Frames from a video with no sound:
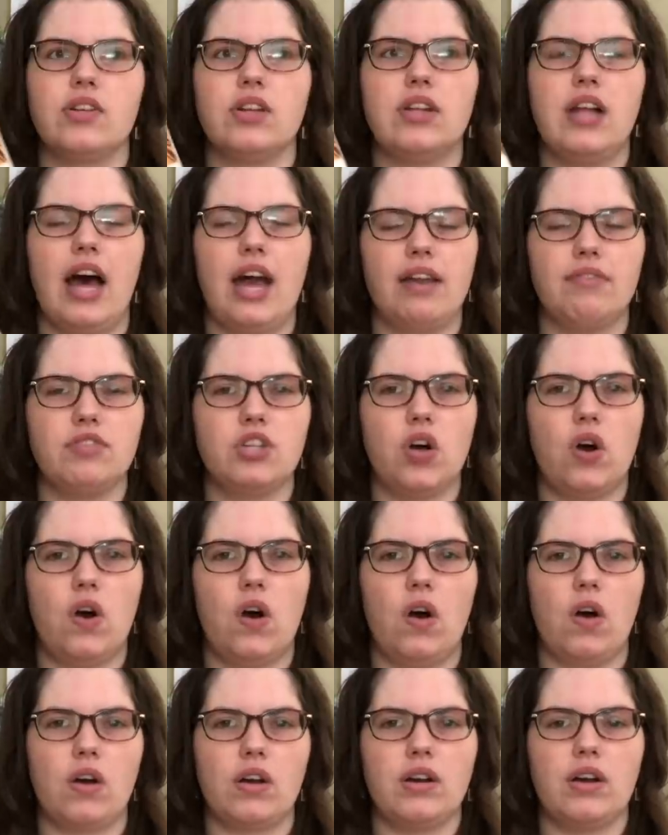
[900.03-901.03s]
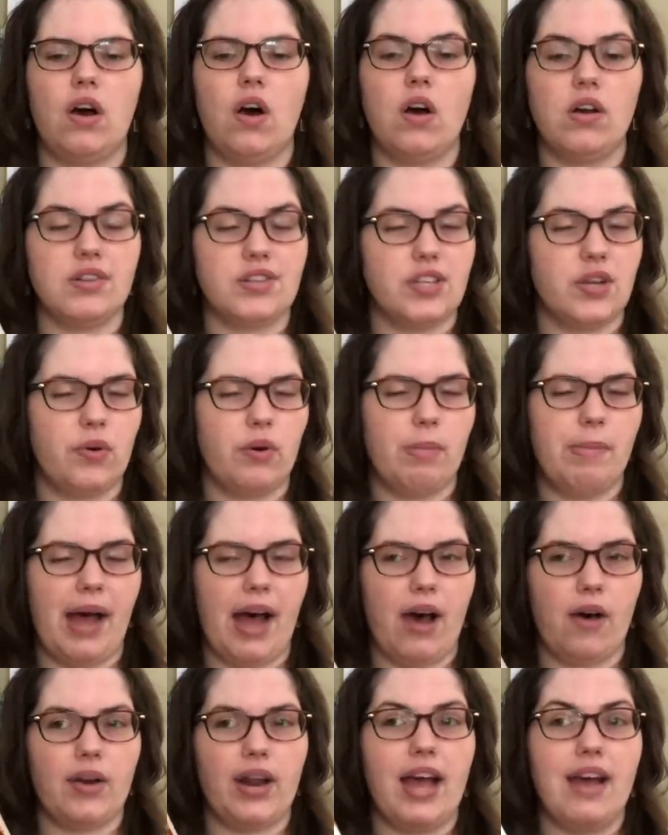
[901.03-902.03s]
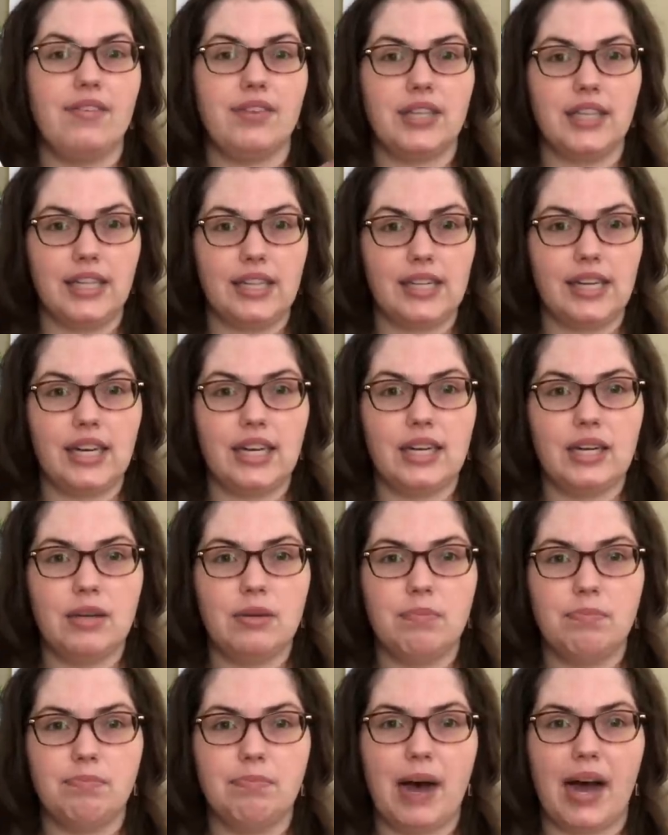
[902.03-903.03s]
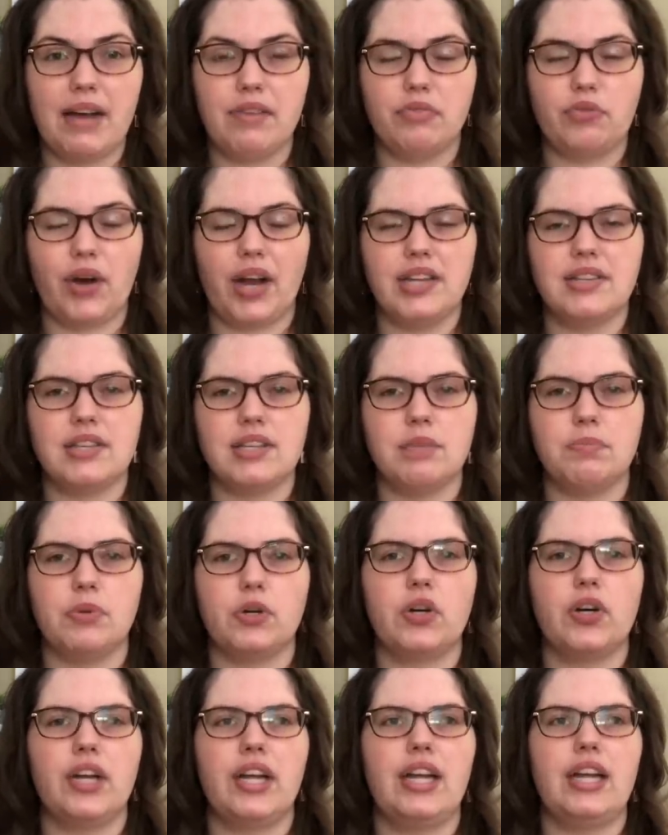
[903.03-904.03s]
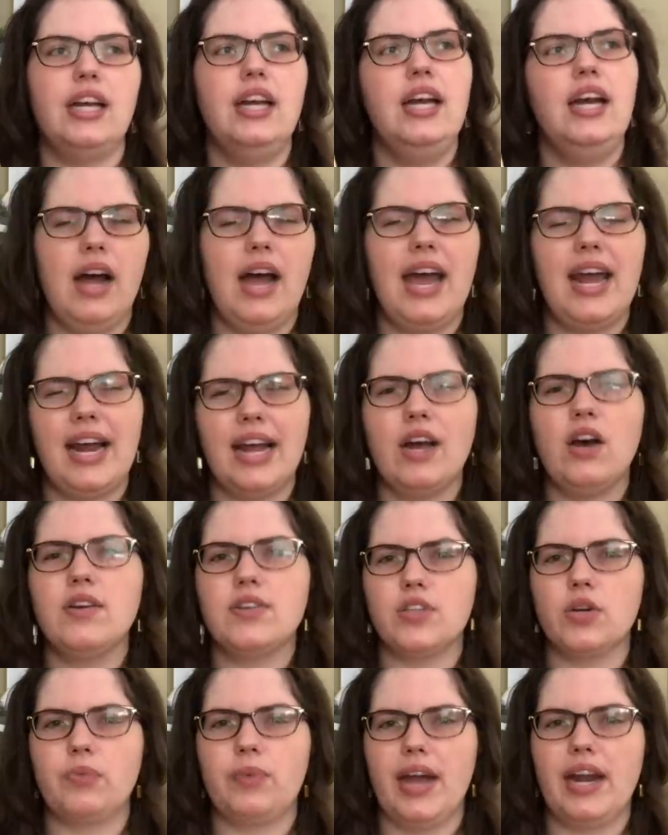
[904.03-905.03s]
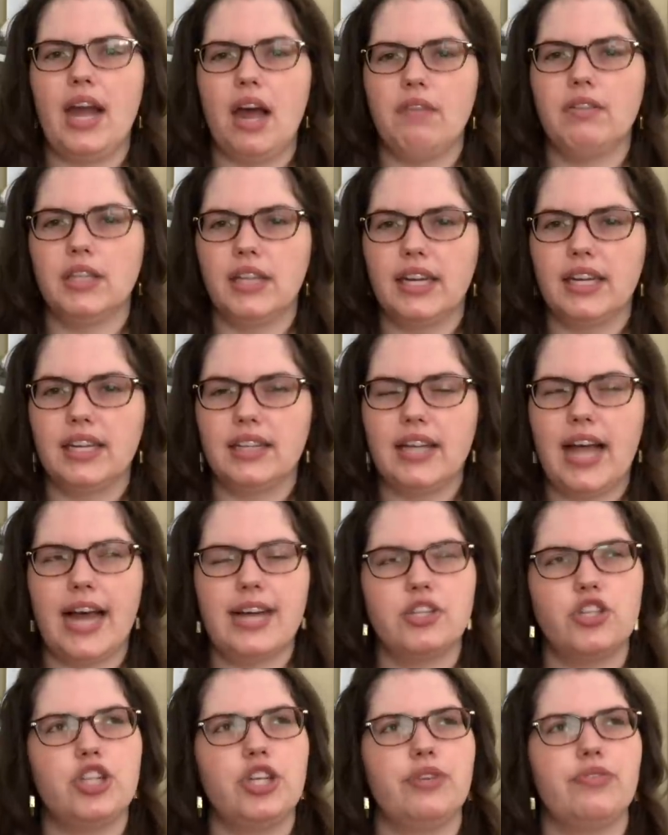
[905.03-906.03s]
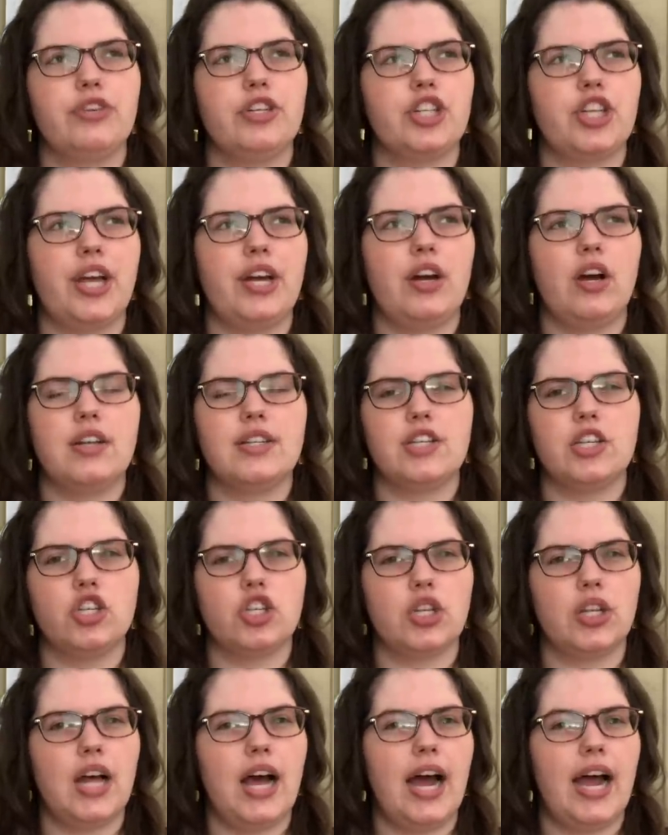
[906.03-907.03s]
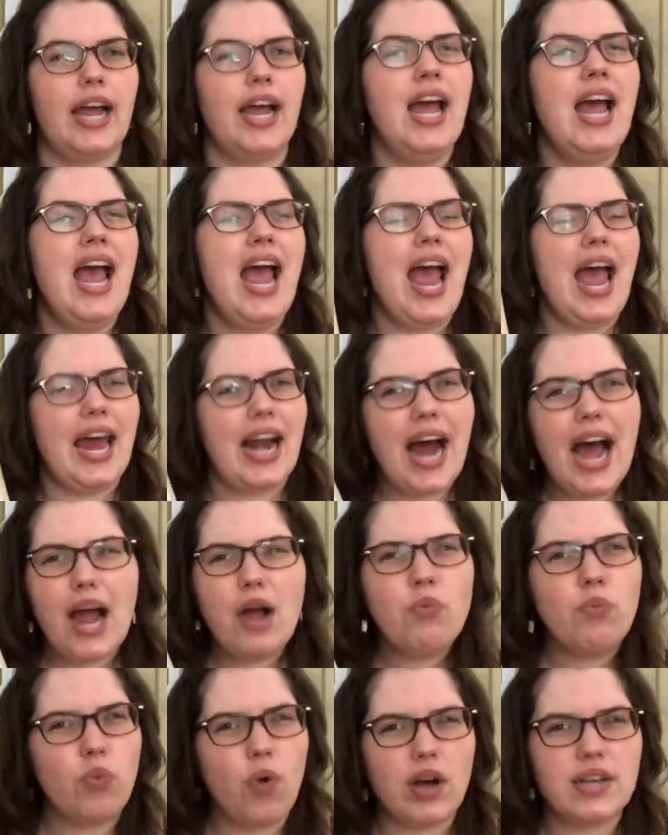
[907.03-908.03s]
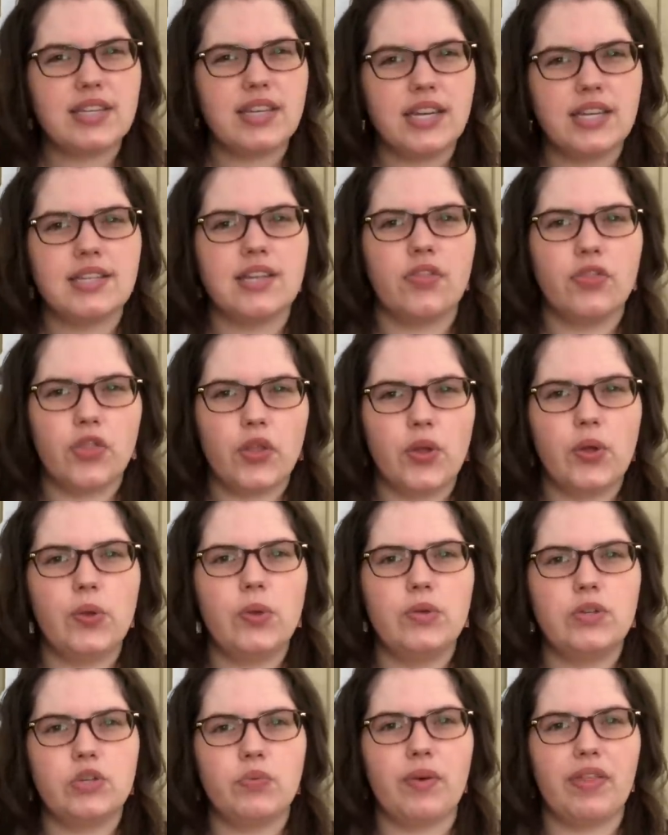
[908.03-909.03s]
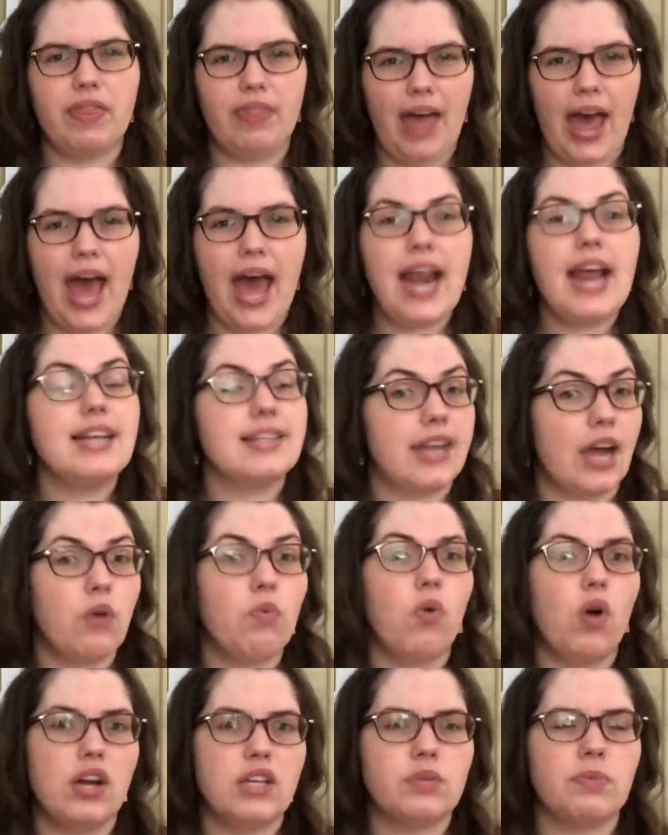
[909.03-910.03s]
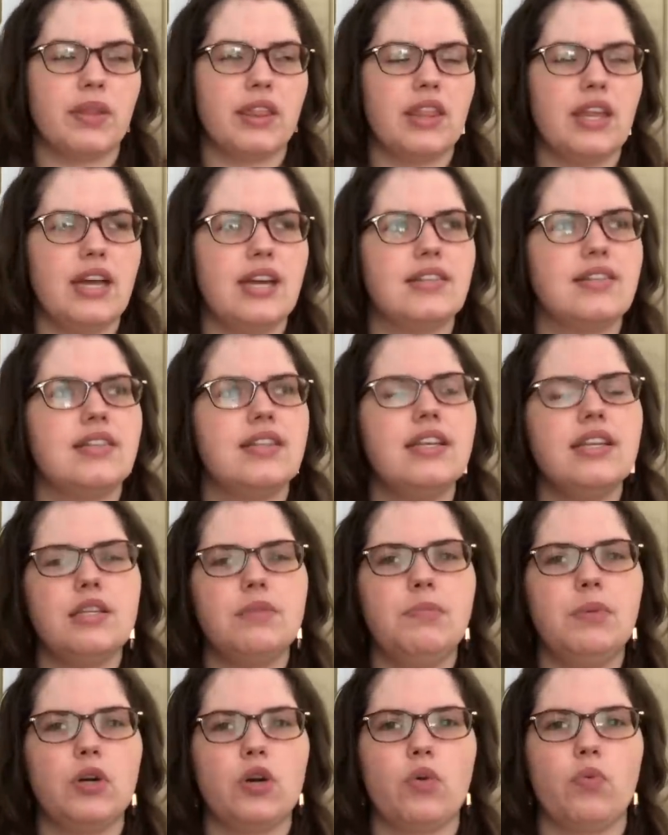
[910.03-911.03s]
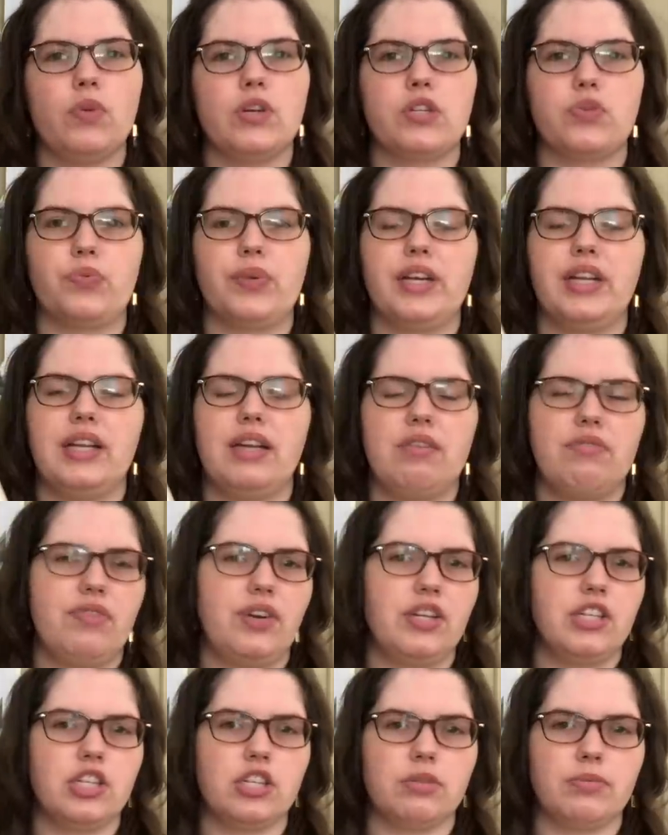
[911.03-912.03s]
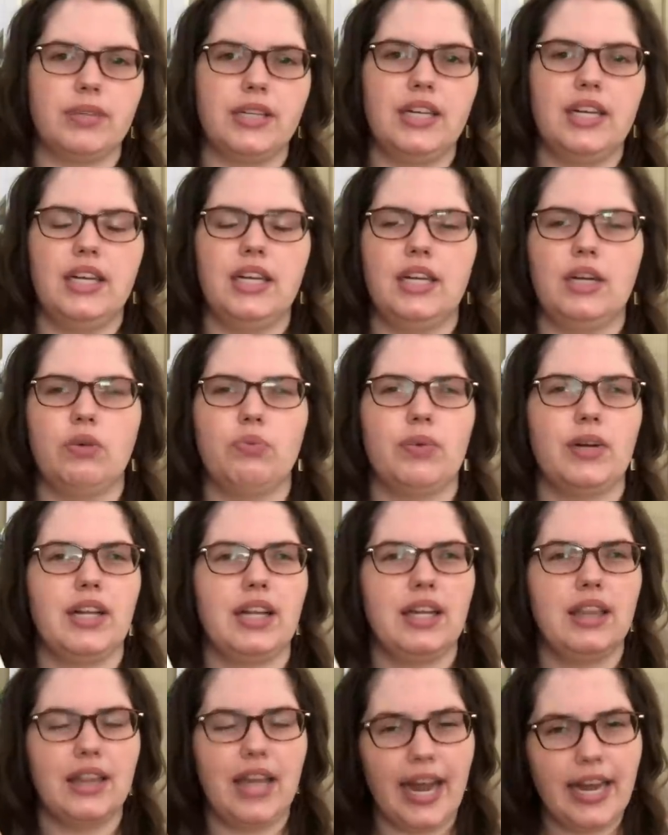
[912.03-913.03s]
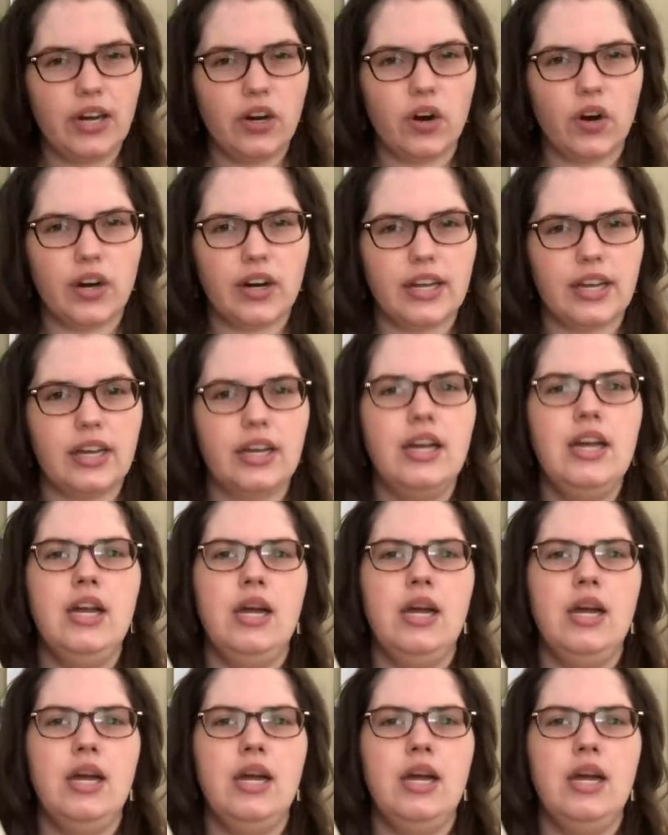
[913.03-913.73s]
a lot of talk also about Evelina by Frances Burney. And I also read Evelina last year for Jane Austen July, and I wasn't as enthused with that as I was with this. This book was really fun to read and really lighthearted,